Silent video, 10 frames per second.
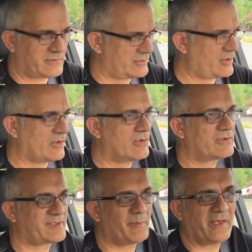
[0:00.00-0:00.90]

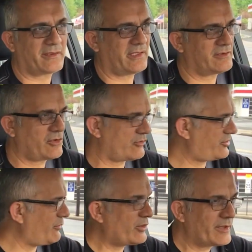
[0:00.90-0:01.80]
Joe Smith and Joe
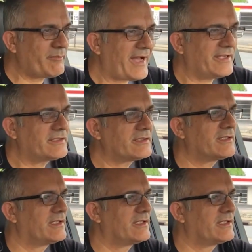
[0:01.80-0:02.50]
Schmo can buy it,